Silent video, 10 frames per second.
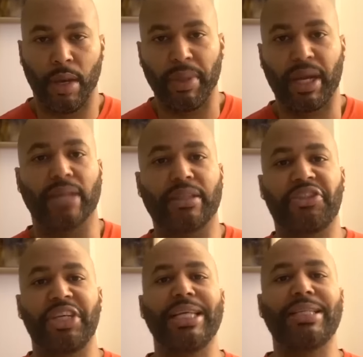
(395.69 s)
Because if
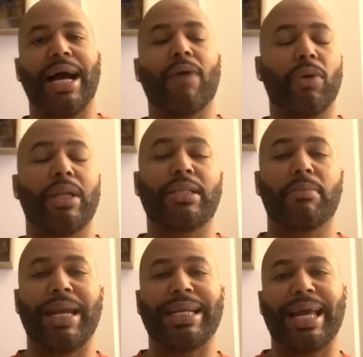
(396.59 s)
she's not willing to
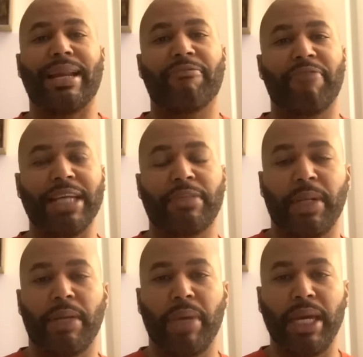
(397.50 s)
make that
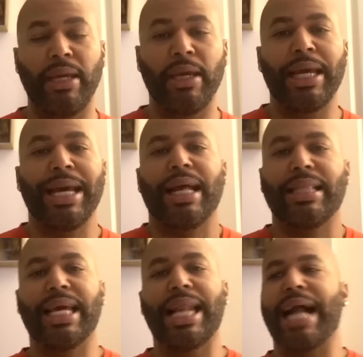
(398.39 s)
investment in me,
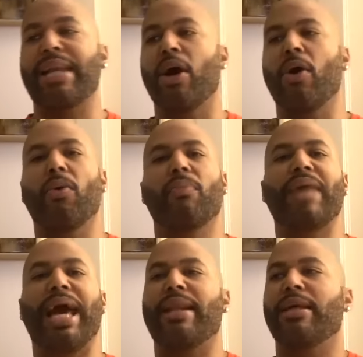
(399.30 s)
then I know
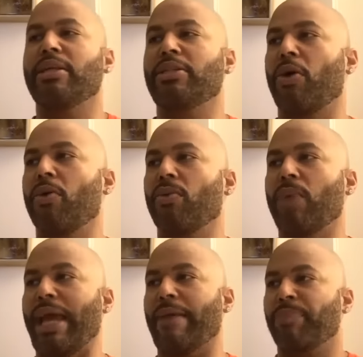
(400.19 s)
that. So,
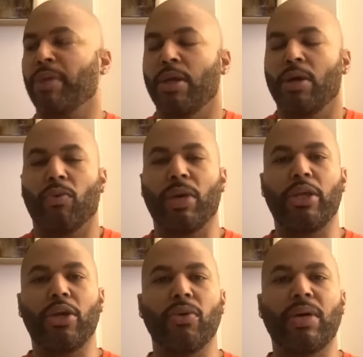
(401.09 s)
like, when
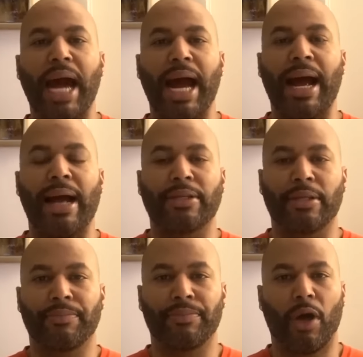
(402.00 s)
you guys
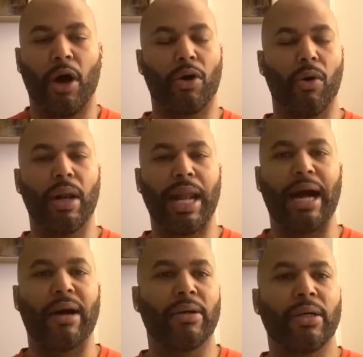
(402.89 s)
are going
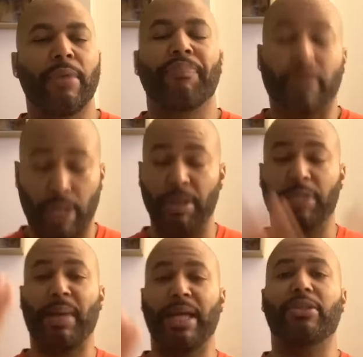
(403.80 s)
out, let me
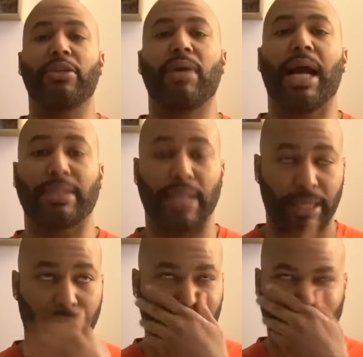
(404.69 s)
explain to you guys like
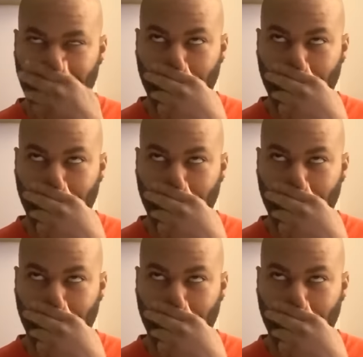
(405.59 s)
this.